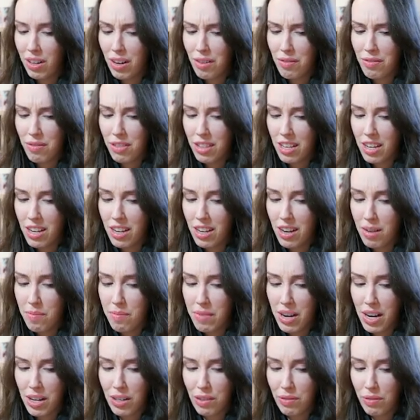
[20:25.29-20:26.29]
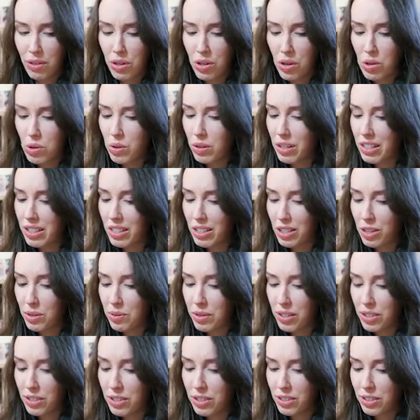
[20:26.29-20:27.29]
Love the amount of gold in this
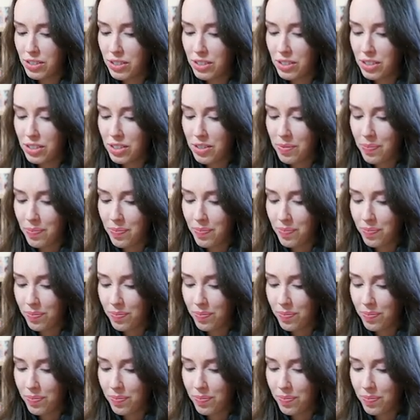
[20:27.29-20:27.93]
one too.